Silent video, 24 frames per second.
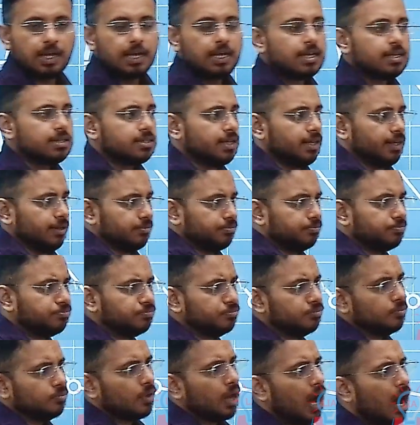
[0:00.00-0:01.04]
See,
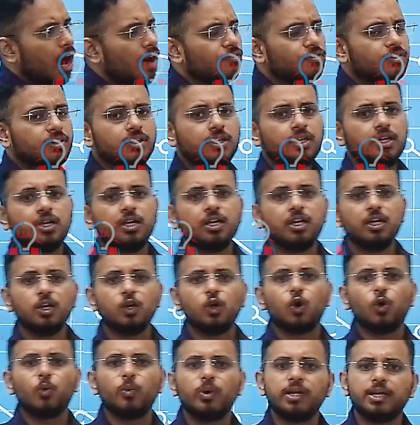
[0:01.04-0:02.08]
after the
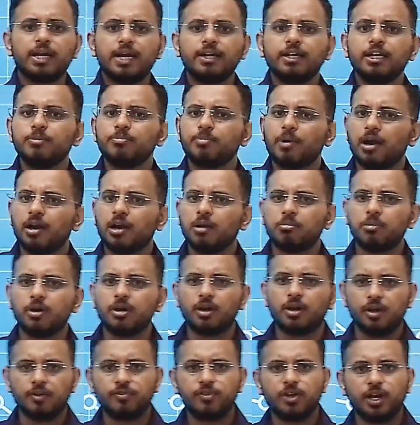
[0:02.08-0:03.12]
COVID-19 pandemic
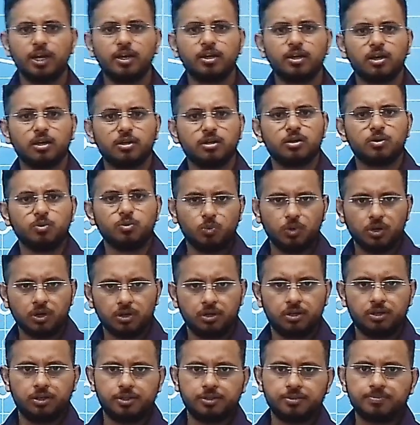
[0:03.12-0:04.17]
hit the entire
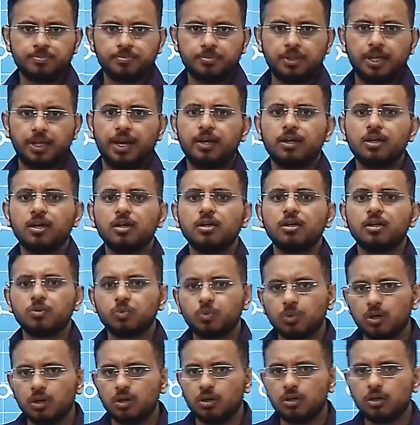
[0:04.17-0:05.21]

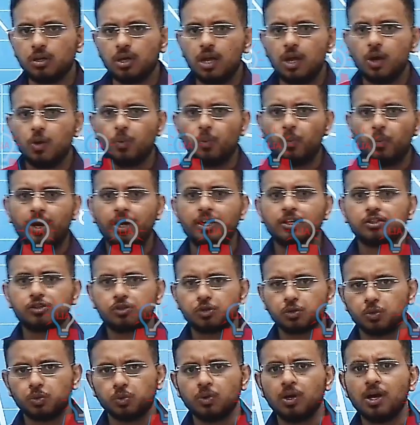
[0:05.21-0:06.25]
world went
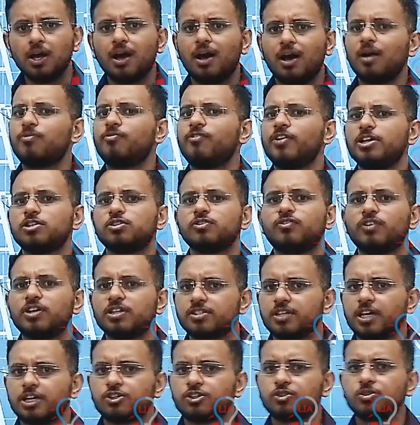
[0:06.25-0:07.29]
through a phase of
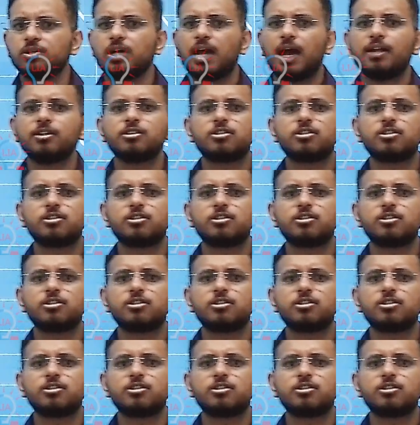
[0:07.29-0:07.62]
recession and